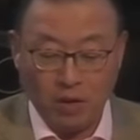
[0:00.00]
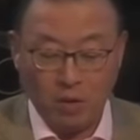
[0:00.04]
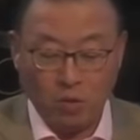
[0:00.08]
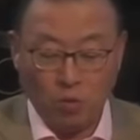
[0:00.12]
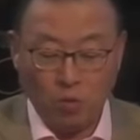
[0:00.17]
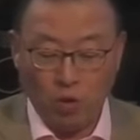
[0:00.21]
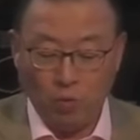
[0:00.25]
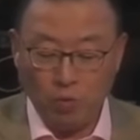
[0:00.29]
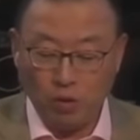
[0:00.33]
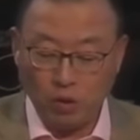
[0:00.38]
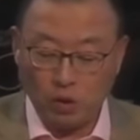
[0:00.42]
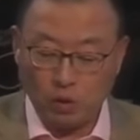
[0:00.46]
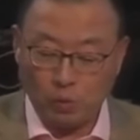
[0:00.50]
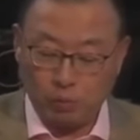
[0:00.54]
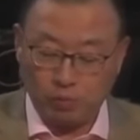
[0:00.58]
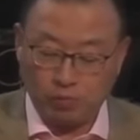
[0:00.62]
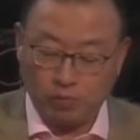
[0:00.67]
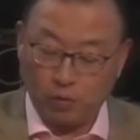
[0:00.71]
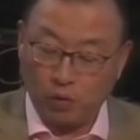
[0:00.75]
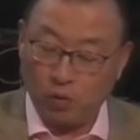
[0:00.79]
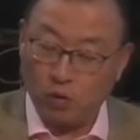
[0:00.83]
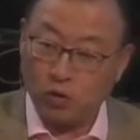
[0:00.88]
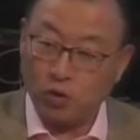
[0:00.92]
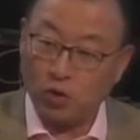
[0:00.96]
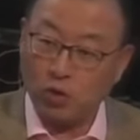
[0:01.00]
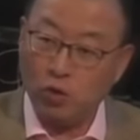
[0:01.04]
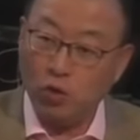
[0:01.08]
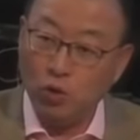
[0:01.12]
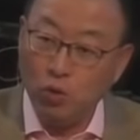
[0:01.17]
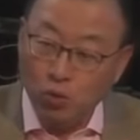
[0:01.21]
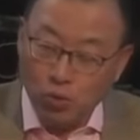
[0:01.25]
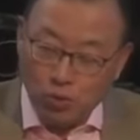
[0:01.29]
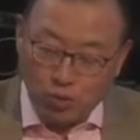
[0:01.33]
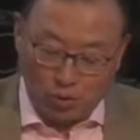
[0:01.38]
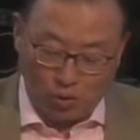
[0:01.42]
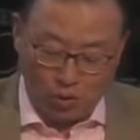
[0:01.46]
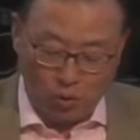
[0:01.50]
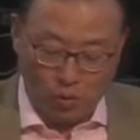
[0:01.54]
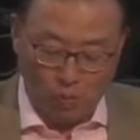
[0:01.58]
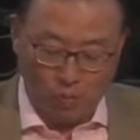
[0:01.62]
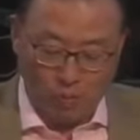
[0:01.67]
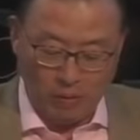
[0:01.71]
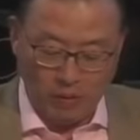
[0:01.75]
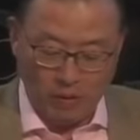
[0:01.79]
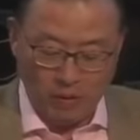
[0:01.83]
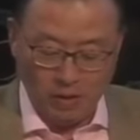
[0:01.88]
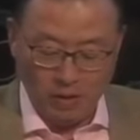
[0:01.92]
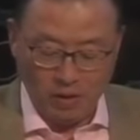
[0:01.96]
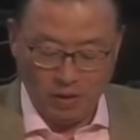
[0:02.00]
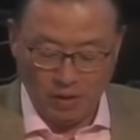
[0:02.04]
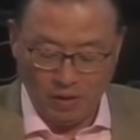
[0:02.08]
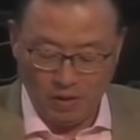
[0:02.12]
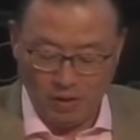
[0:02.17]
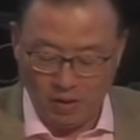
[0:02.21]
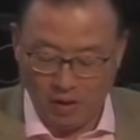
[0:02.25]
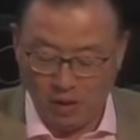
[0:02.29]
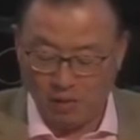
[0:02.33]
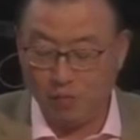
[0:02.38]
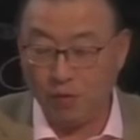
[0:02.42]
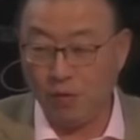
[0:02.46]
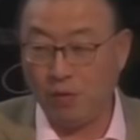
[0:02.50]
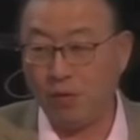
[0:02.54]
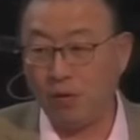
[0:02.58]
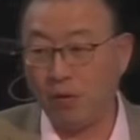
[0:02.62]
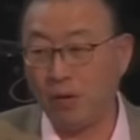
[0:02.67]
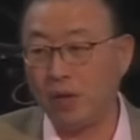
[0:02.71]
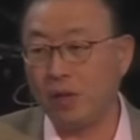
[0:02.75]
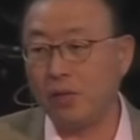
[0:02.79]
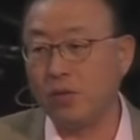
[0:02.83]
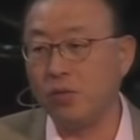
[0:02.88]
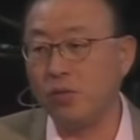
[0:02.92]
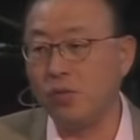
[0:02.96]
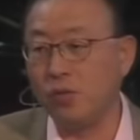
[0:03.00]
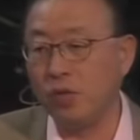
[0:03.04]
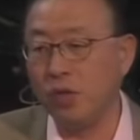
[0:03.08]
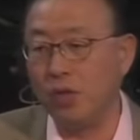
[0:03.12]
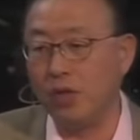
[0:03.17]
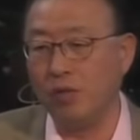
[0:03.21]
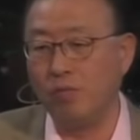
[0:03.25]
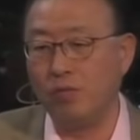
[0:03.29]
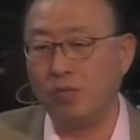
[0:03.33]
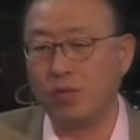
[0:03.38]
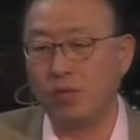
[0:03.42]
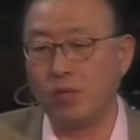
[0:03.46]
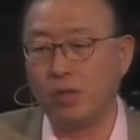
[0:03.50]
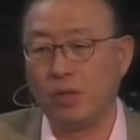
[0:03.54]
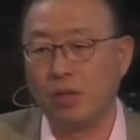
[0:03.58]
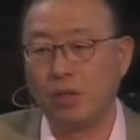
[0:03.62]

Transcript: we must first lose hope in everything that deceives.